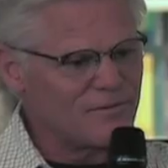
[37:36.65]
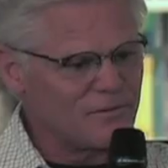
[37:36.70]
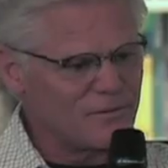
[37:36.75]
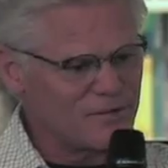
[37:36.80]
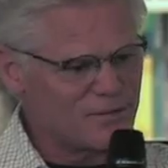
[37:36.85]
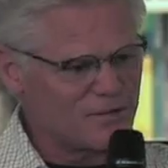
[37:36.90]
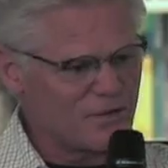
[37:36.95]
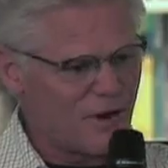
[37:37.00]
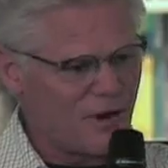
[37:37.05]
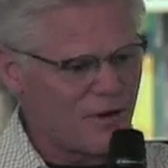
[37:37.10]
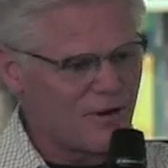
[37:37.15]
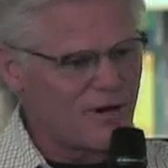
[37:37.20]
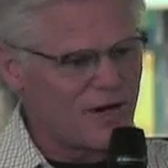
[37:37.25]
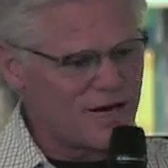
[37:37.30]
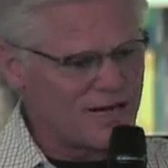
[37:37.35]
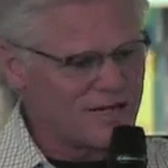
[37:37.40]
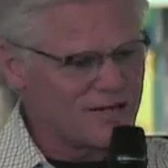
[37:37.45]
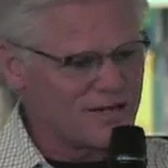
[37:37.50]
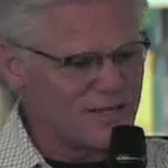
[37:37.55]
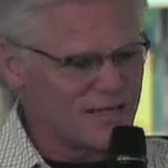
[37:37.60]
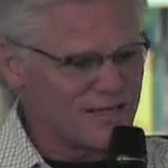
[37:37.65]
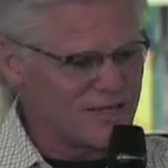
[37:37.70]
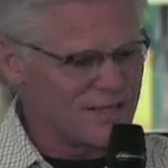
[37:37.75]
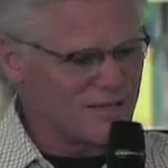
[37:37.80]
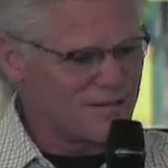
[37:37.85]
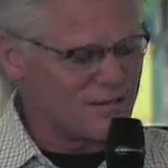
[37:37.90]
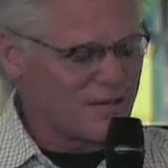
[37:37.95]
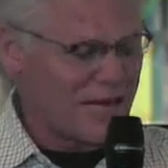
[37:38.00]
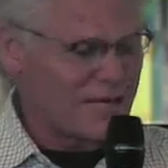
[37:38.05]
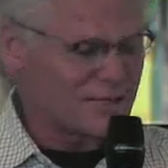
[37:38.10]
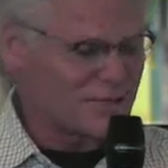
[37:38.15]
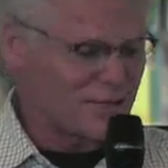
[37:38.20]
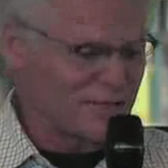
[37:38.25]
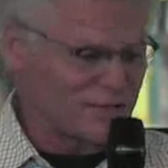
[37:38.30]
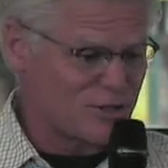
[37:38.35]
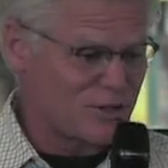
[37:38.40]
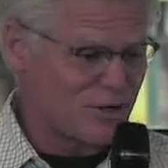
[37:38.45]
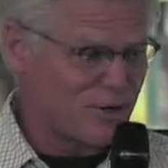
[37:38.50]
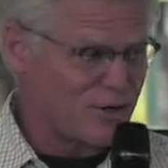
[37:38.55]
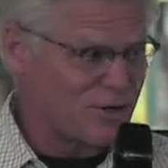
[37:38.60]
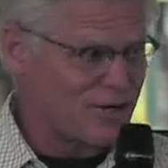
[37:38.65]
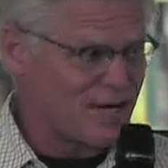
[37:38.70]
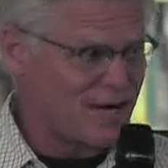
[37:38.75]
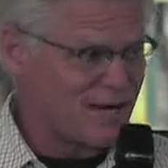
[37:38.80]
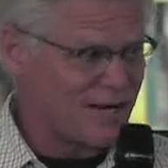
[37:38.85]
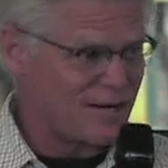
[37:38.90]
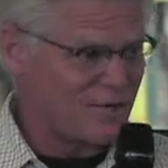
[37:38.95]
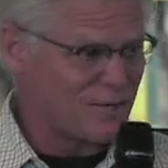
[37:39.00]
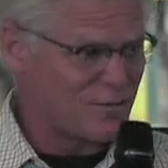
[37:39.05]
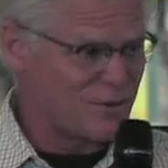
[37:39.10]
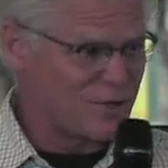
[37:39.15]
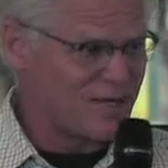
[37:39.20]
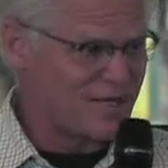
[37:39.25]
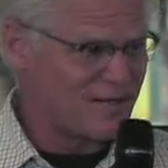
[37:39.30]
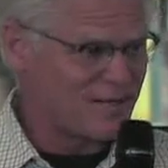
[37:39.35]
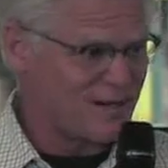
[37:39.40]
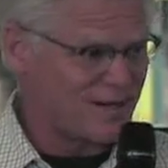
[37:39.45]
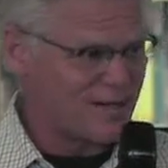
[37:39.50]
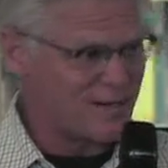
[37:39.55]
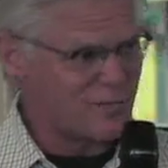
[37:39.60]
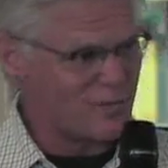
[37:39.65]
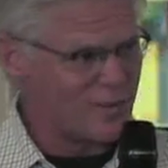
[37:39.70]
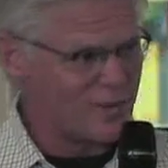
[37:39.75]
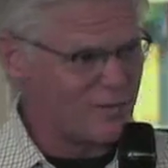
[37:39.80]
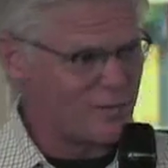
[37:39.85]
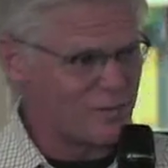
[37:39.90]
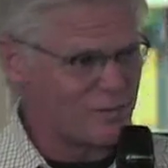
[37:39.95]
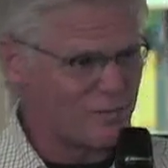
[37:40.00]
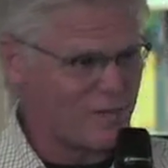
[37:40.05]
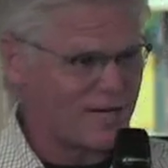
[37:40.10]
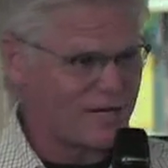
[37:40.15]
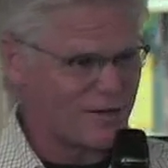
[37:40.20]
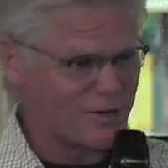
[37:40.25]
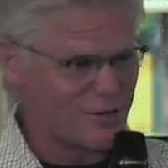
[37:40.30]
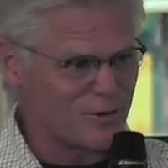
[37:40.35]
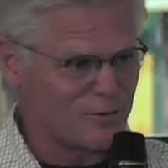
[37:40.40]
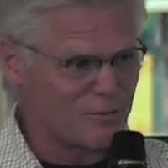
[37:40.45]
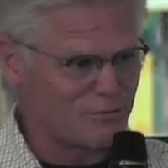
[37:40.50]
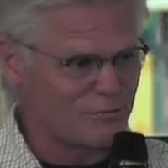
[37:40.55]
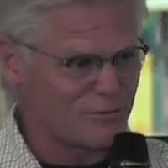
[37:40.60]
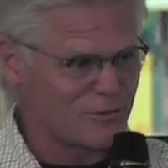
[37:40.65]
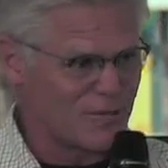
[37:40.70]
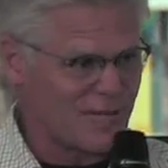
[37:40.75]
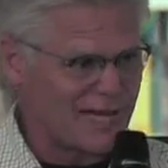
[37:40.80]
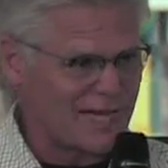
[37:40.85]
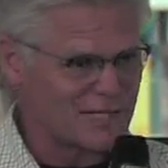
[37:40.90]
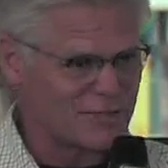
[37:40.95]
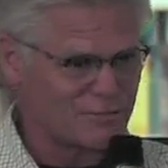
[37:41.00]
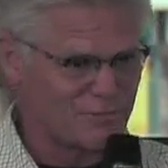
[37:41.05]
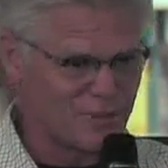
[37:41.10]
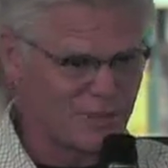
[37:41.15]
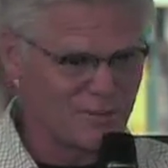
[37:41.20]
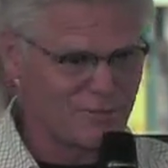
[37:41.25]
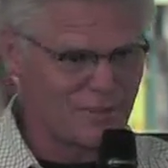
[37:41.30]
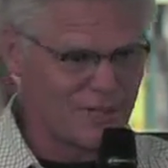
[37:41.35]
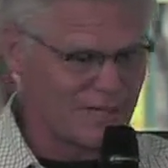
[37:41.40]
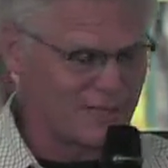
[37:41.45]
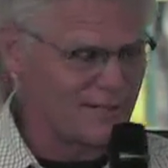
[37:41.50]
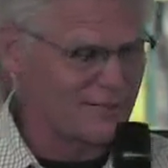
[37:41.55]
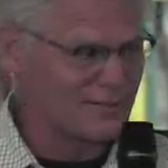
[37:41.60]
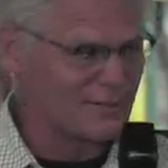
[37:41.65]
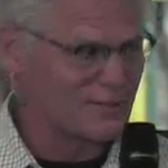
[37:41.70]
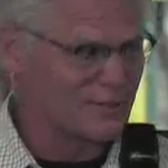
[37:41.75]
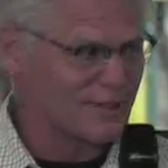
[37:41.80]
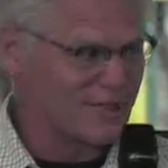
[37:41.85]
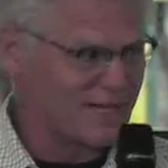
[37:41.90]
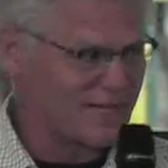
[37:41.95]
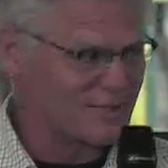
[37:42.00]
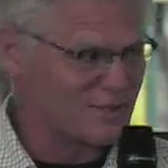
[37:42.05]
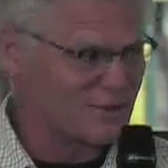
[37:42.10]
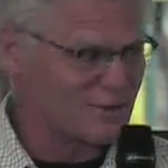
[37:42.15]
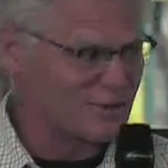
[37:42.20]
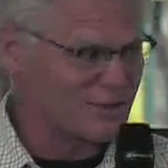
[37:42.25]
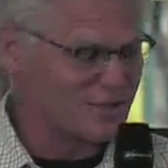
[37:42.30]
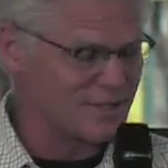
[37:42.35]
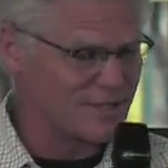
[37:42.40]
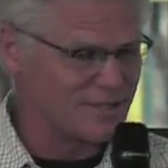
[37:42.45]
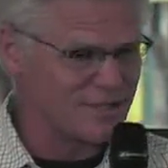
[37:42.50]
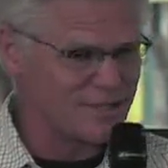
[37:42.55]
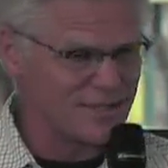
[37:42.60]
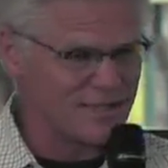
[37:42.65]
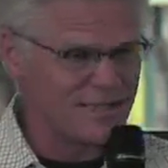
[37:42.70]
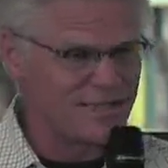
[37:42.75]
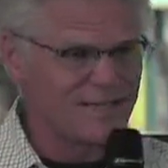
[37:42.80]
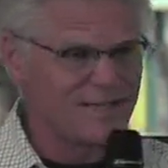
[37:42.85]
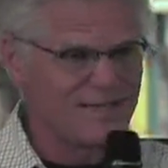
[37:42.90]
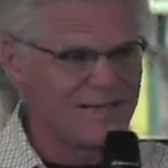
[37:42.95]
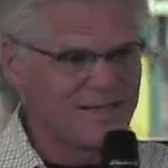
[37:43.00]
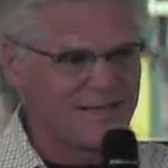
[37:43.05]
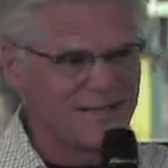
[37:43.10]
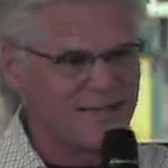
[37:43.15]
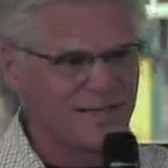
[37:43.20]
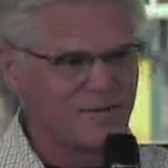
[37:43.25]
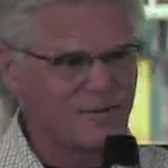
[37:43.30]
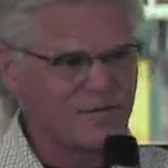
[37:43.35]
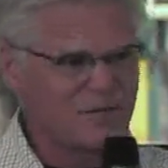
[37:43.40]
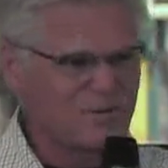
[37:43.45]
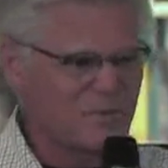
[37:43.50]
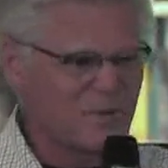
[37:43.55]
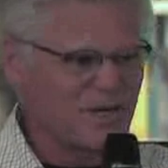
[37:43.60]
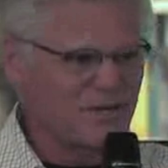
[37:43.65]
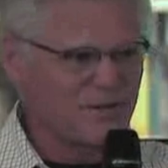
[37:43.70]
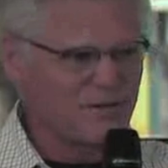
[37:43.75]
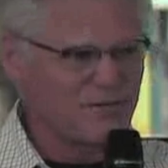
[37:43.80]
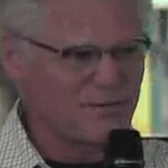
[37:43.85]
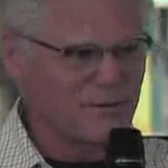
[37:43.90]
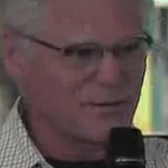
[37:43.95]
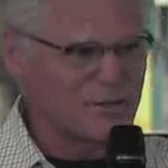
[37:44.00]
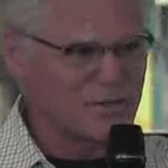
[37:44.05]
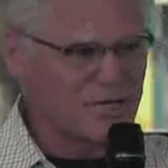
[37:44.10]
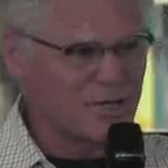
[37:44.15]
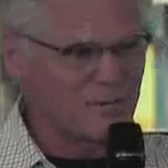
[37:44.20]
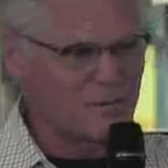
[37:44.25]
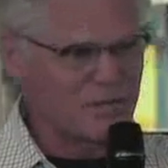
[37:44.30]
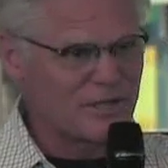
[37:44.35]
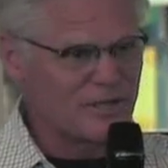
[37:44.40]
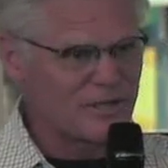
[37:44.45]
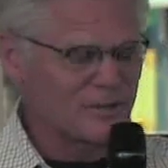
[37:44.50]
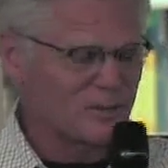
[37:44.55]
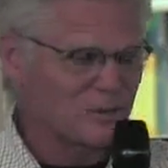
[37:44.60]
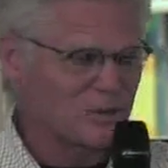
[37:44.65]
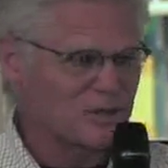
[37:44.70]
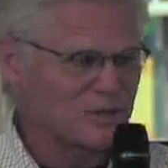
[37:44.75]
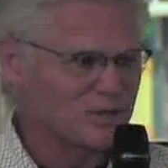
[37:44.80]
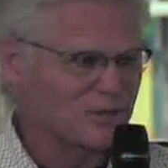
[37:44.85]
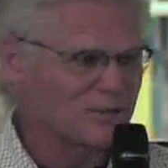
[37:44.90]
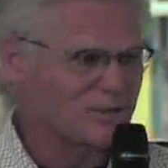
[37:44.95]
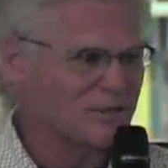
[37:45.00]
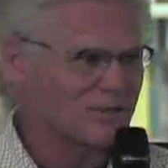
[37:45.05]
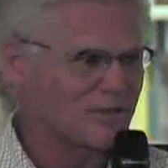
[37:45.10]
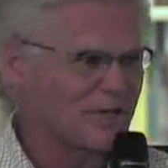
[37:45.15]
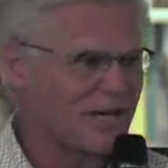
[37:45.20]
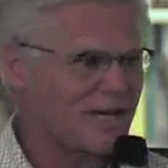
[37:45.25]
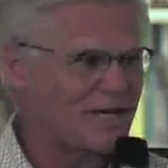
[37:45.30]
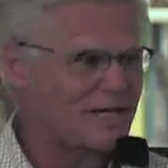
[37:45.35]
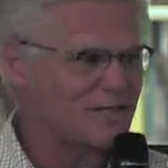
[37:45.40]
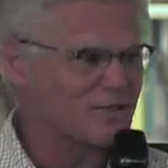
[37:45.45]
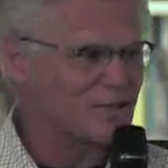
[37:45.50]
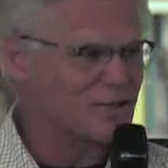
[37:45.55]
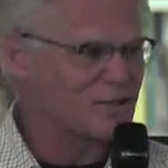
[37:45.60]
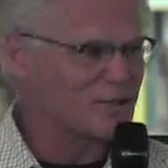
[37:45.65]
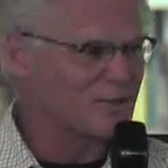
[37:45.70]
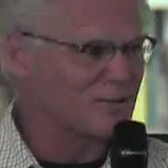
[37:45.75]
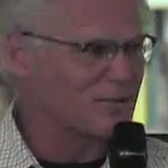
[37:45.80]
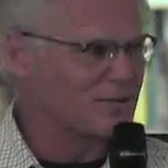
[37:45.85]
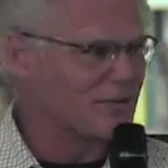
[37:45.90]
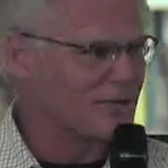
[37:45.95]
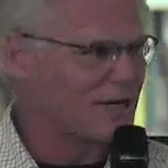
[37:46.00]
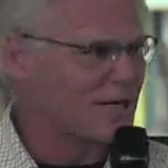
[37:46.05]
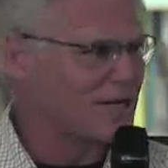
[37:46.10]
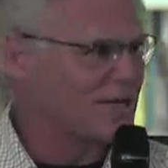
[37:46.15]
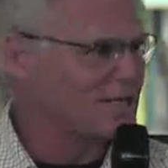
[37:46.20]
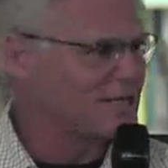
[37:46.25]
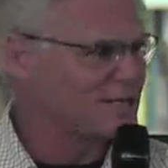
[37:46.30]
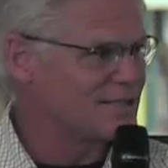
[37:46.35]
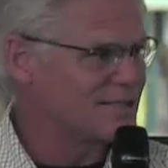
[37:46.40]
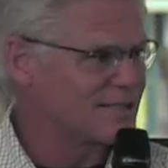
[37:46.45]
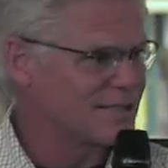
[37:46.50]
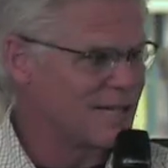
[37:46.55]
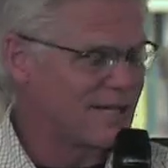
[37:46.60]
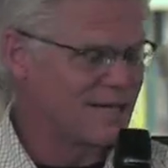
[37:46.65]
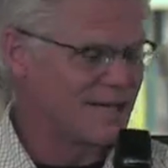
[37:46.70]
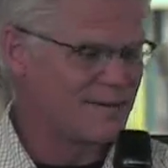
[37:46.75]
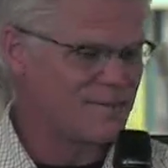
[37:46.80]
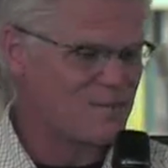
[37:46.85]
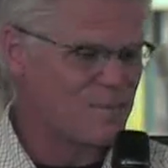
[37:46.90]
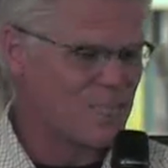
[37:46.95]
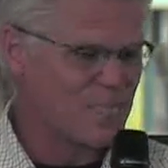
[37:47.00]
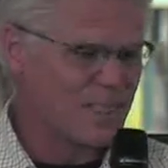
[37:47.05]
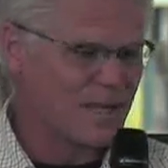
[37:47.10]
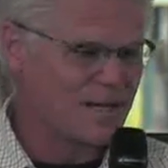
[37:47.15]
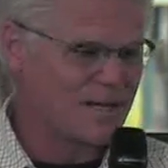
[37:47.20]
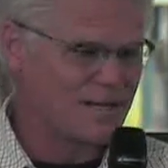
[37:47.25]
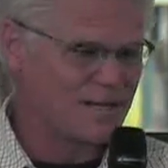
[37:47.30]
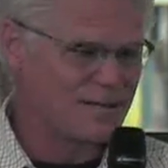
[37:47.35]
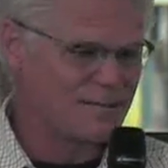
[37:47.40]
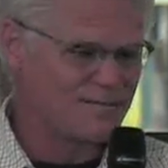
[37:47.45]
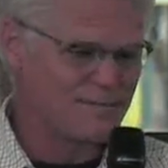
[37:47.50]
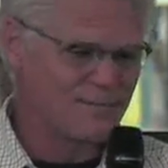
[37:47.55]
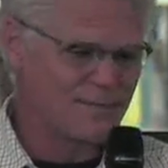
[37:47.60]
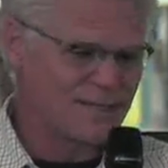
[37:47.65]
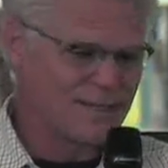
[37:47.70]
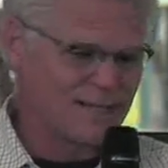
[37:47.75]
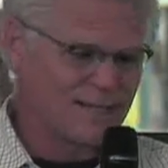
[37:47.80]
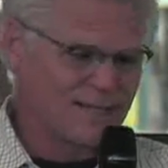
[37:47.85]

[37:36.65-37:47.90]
was our idea. Actually, it started out, we thought we would make our own glass beer bottles in Kansas City. And we spent the first couple years researching that just to realize that, um,